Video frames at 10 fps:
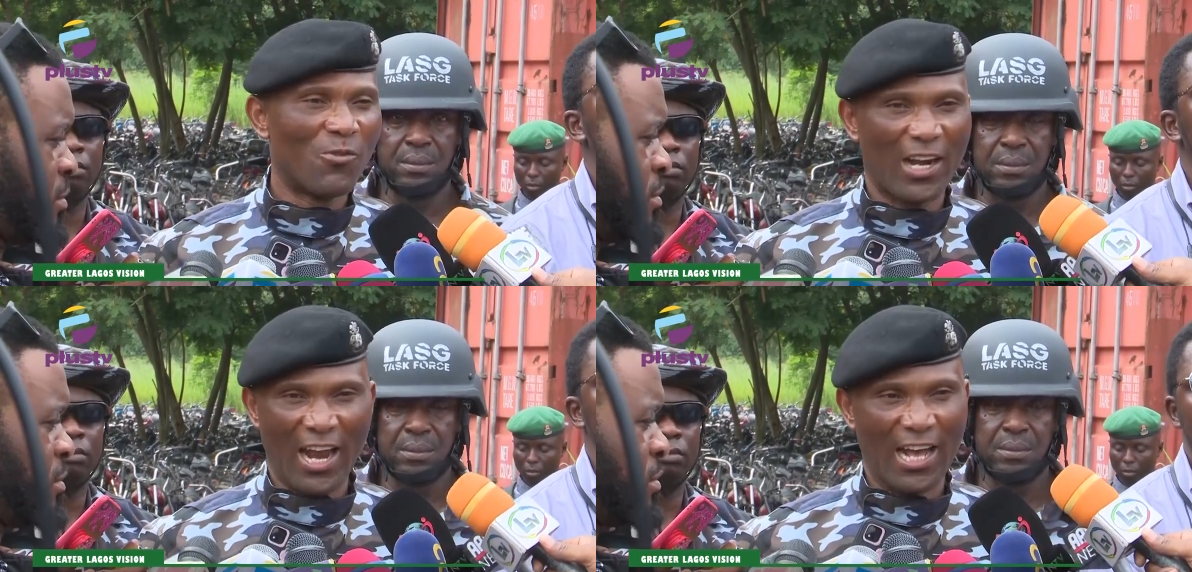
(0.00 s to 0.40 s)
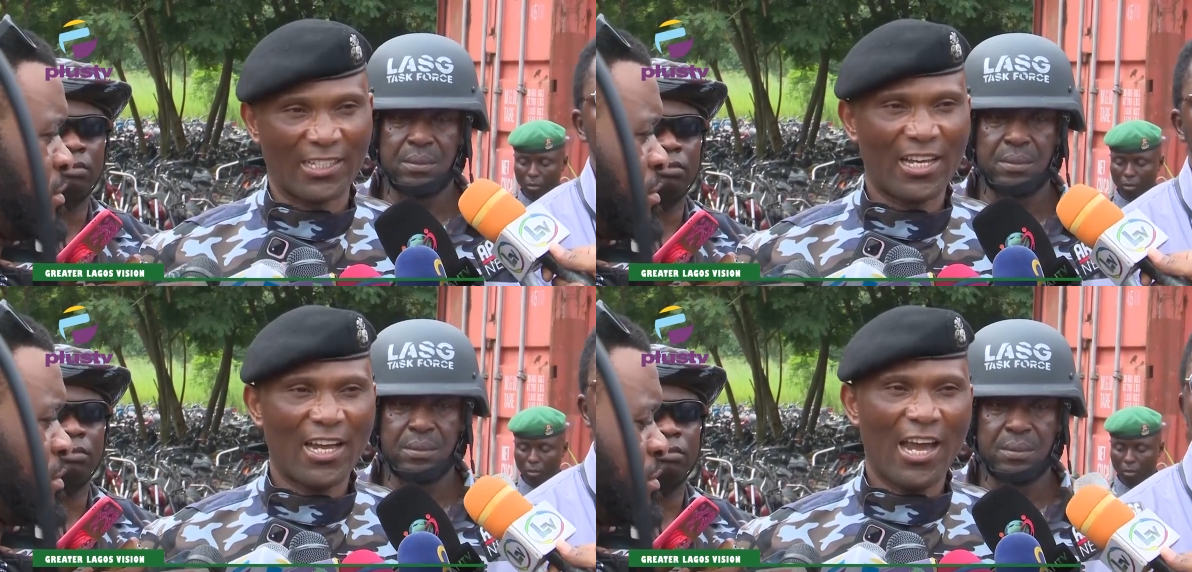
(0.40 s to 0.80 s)

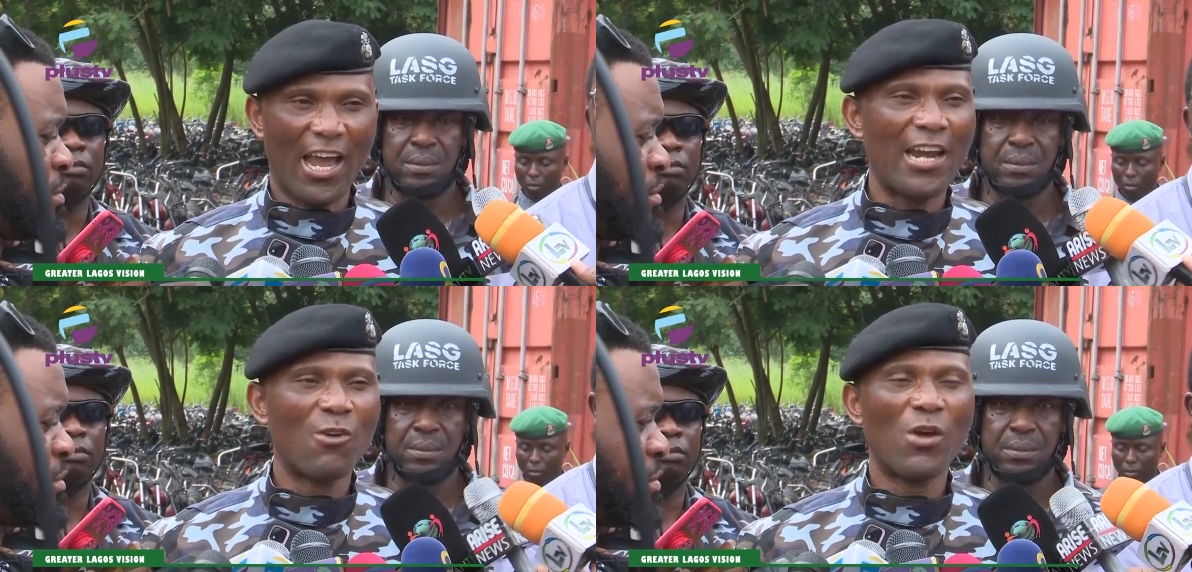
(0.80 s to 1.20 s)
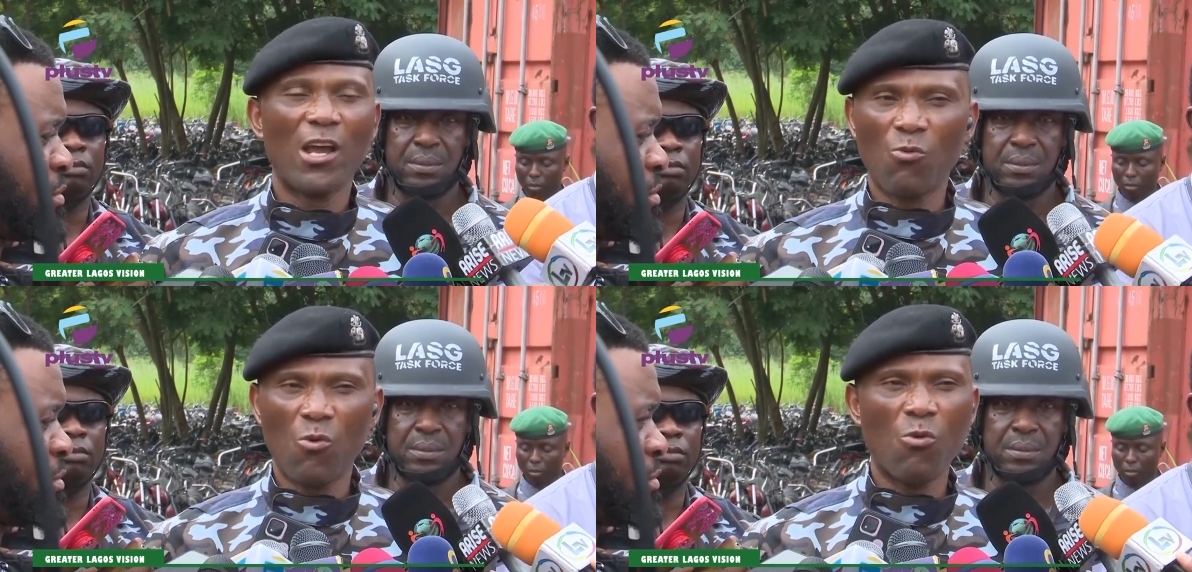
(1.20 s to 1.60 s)
Speaker 1: relax. Anyway,
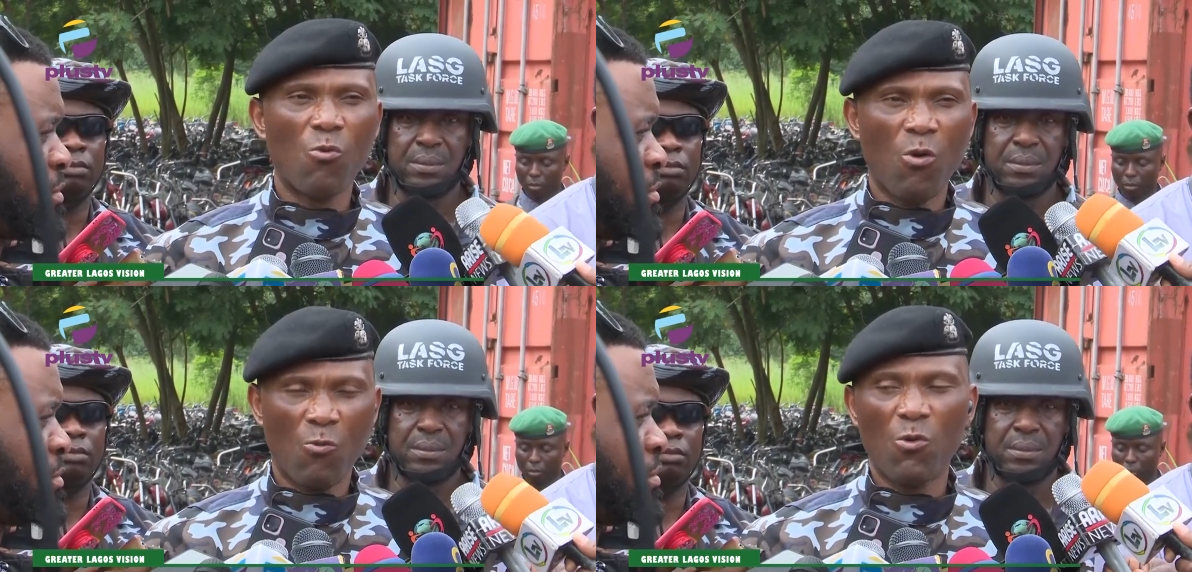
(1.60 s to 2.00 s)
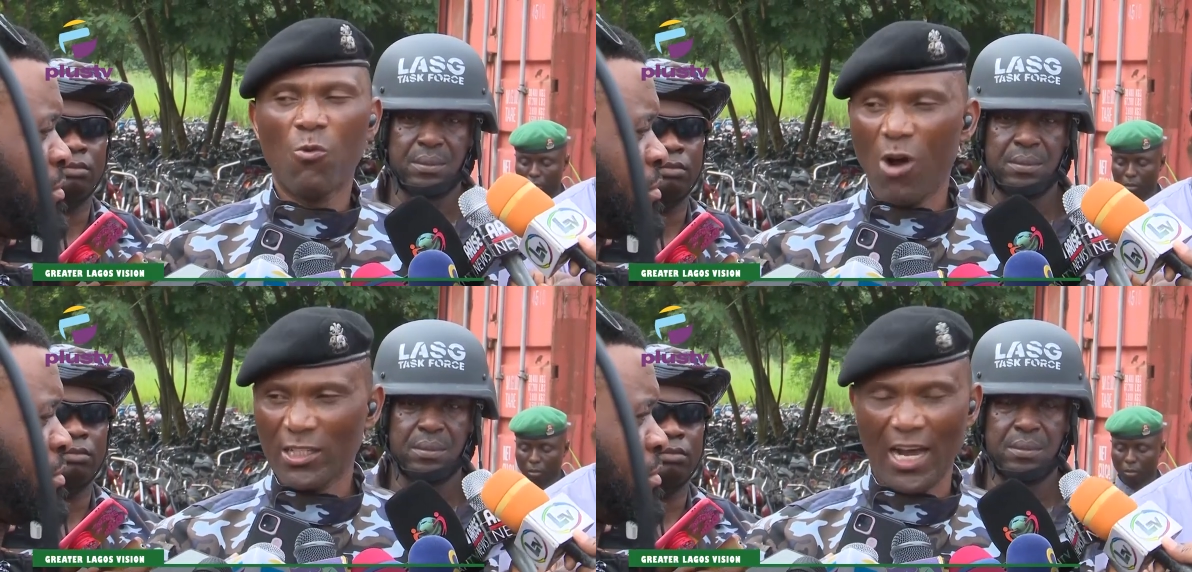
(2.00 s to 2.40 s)
we will, we will
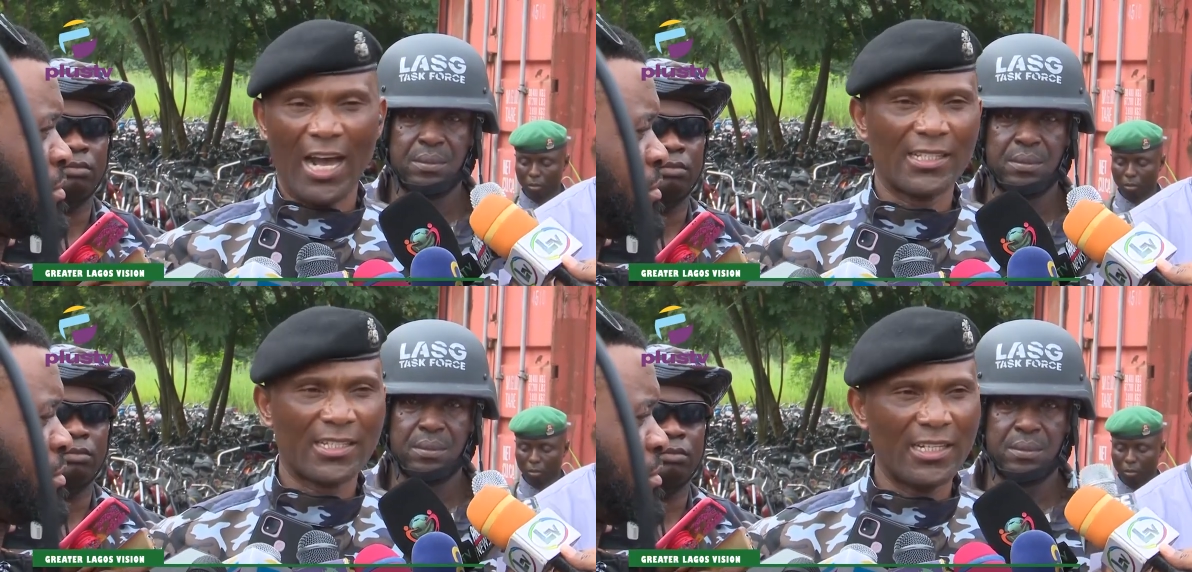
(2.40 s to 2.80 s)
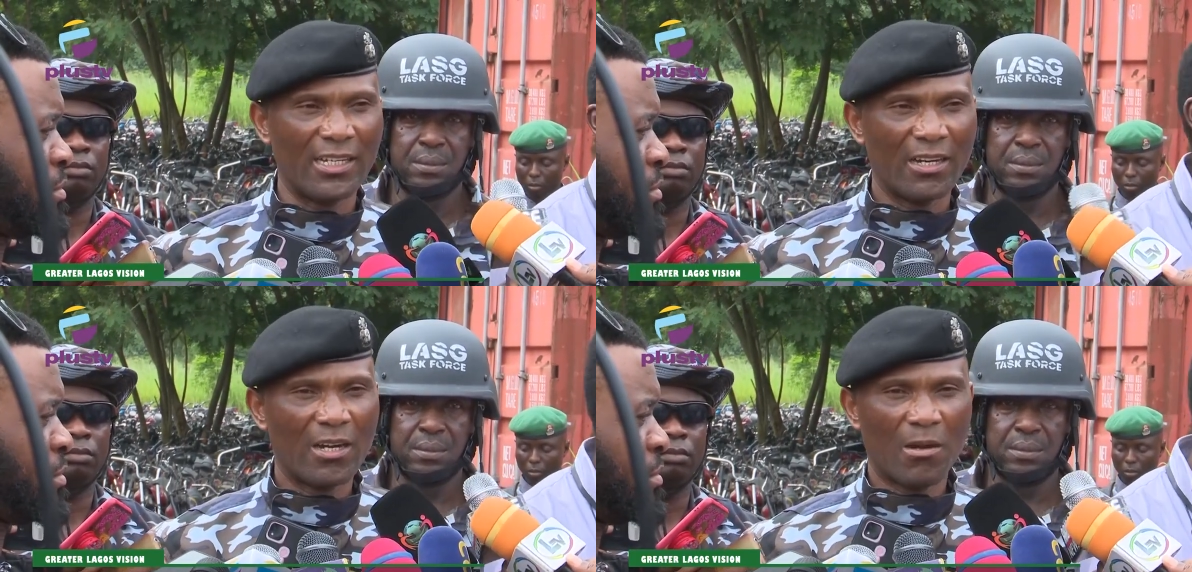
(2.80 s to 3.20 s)
watch and
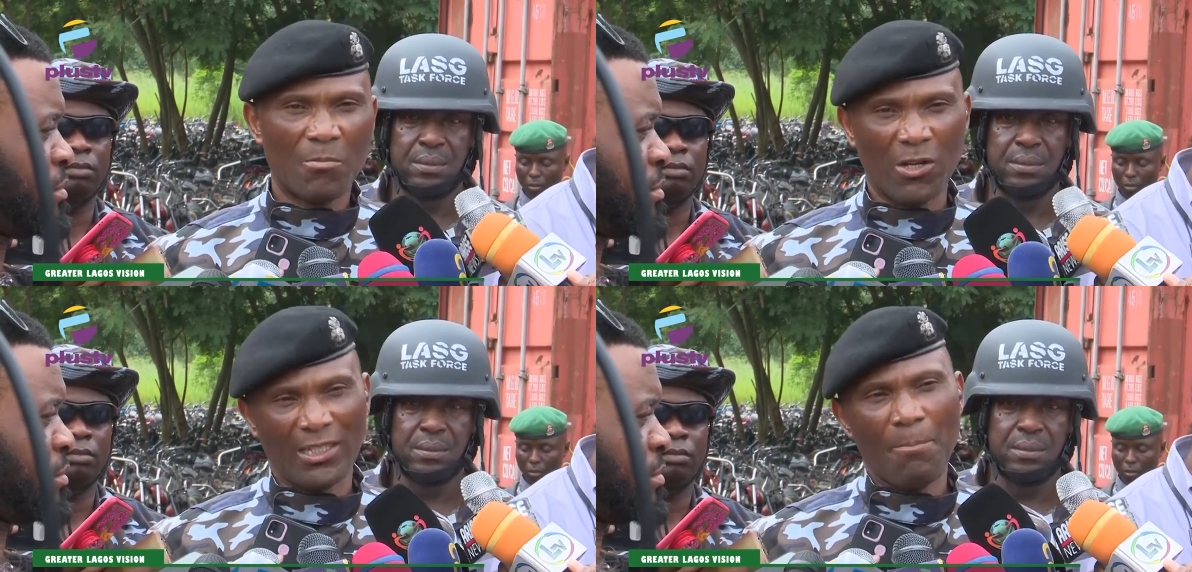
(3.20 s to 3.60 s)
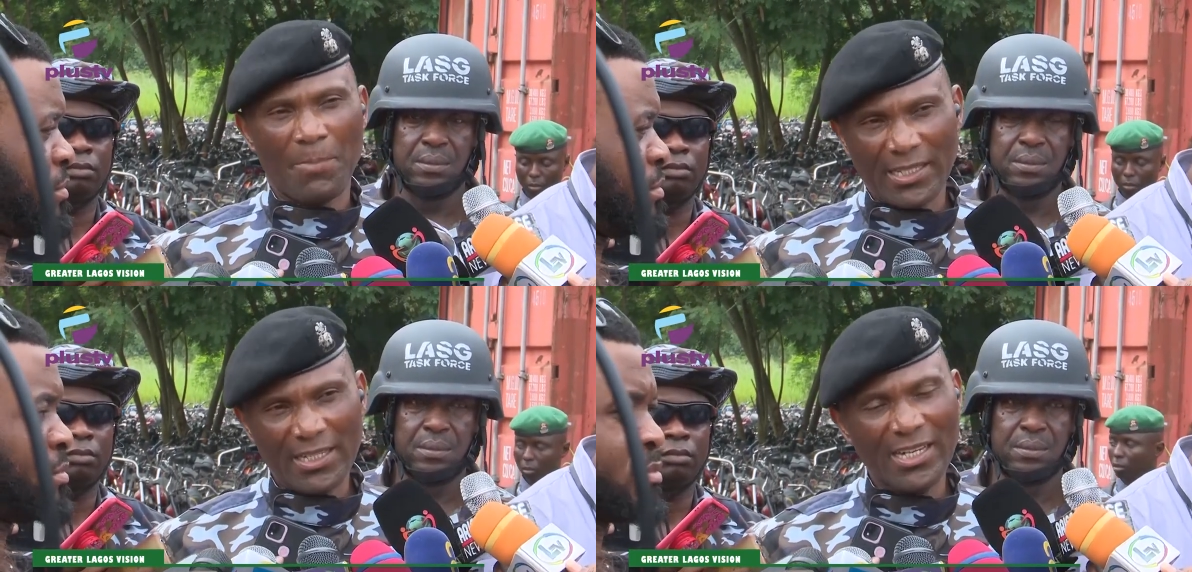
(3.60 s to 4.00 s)
see. But I'm
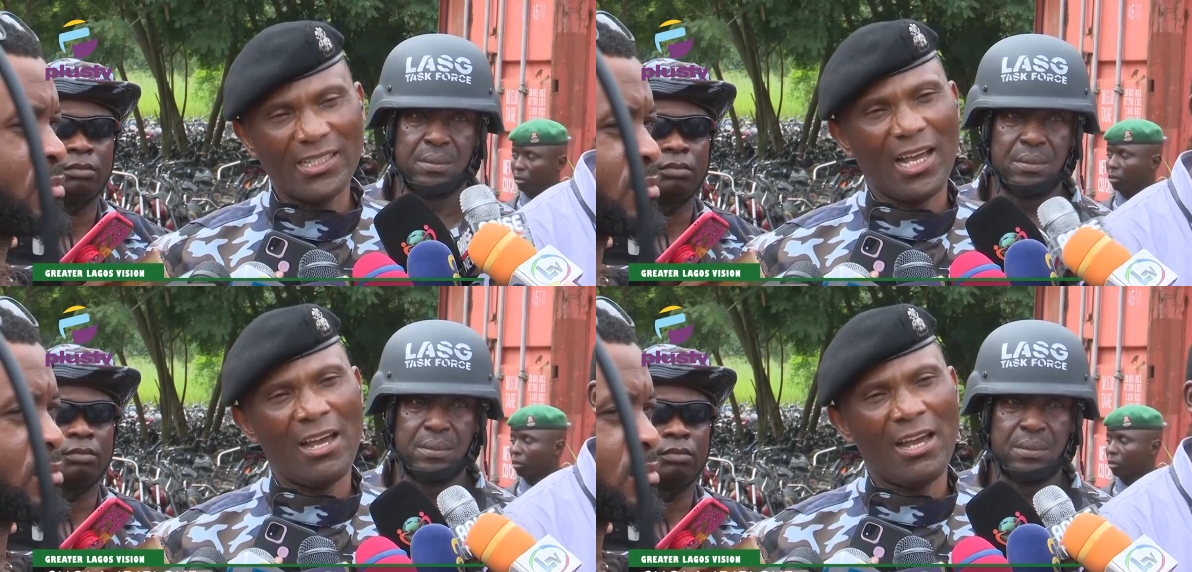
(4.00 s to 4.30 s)
passing this